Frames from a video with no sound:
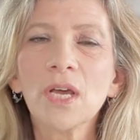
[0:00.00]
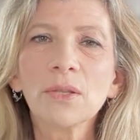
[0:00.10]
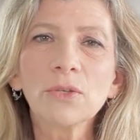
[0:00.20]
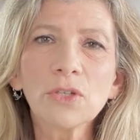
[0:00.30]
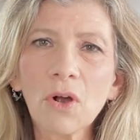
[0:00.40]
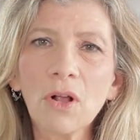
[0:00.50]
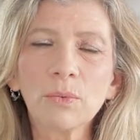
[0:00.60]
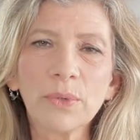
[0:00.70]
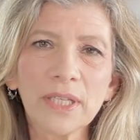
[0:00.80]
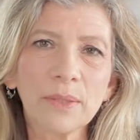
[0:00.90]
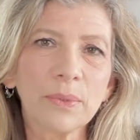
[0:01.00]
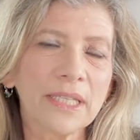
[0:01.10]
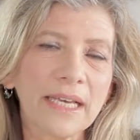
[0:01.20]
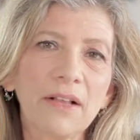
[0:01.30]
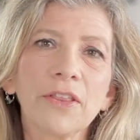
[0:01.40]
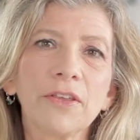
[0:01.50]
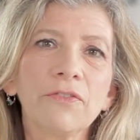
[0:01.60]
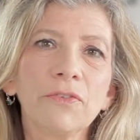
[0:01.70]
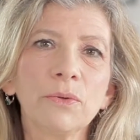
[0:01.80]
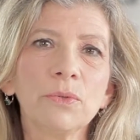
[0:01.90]
Those are all really, really healthy
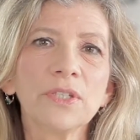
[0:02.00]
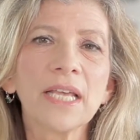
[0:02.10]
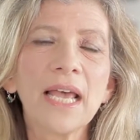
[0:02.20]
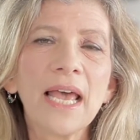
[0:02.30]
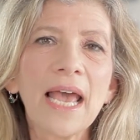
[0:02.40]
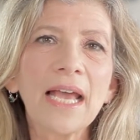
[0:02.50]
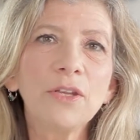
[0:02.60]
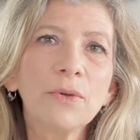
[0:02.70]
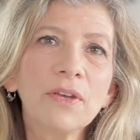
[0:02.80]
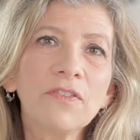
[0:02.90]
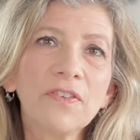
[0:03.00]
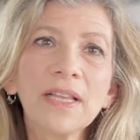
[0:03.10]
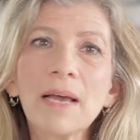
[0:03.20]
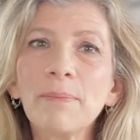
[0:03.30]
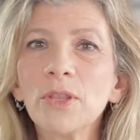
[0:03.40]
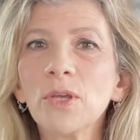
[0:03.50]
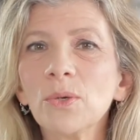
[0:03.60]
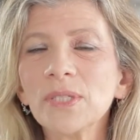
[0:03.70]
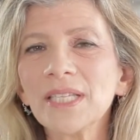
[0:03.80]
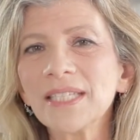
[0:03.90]
foods. And you can fill up on
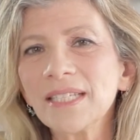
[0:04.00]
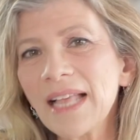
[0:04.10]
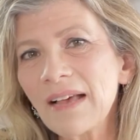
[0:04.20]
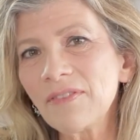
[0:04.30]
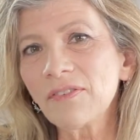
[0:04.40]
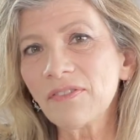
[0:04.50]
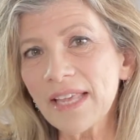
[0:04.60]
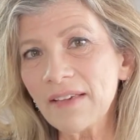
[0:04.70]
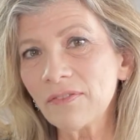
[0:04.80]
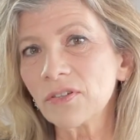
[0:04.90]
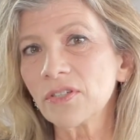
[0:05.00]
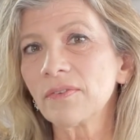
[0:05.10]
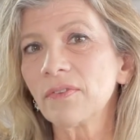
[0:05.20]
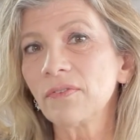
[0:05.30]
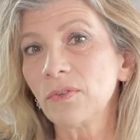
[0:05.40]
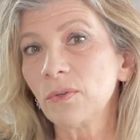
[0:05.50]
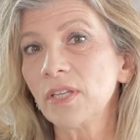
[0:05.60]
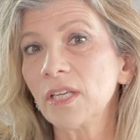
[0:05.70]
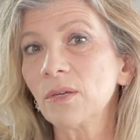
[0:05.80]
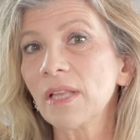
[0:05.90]
those and still have the flavors of the food
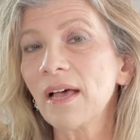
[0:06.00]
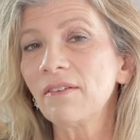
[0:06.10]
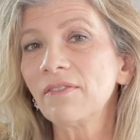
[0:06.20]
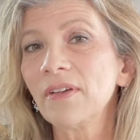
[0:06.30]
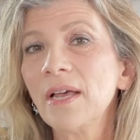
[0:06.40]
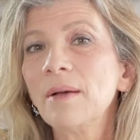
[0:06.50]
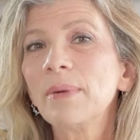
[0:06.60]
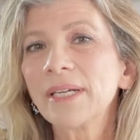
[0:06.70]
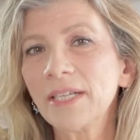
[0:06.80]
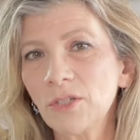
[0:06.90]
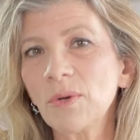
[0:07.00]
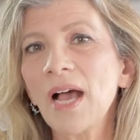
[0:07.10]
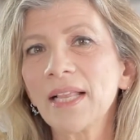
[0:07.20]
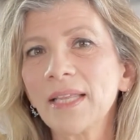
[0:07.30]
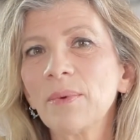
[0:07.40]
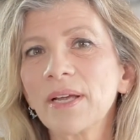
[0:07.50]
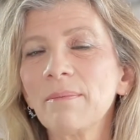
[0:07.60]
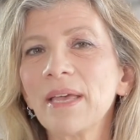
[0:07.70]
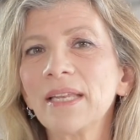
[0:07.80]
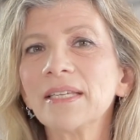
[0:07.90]
that you love. But I do highly
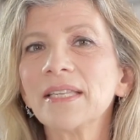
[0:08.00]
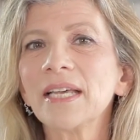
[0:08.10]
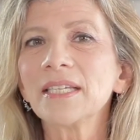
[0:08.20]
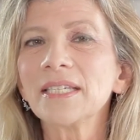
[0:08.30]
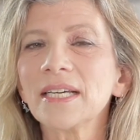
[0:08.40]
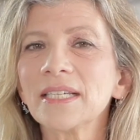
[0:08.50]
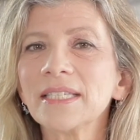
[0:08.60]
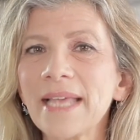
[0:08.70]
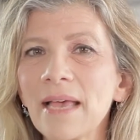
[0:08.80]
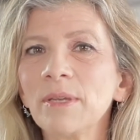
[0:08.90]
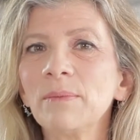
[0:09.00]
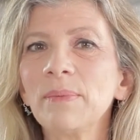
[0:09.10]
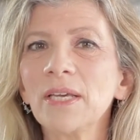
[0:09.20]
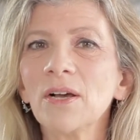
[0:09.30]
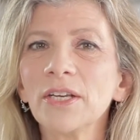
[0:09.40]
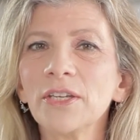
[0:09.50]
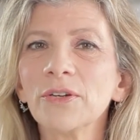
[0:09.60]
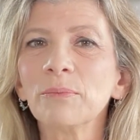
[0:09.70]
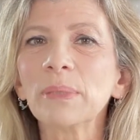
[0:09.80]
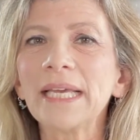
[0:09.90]
recommend that salmon be on
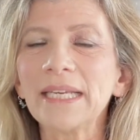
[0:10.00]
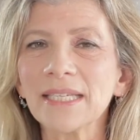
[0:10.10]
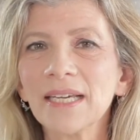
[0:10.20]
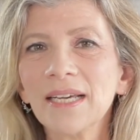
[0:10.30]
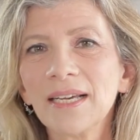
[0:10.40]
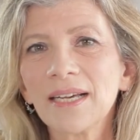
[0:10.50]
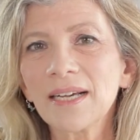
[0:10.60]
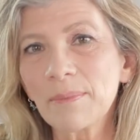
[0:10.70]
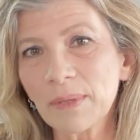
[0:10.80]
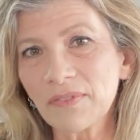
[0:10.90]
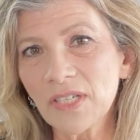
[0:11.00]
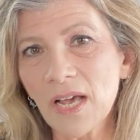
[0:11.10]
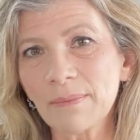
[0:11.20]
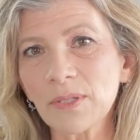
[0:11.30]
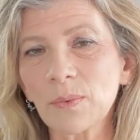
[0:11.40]
your plate a couple of times a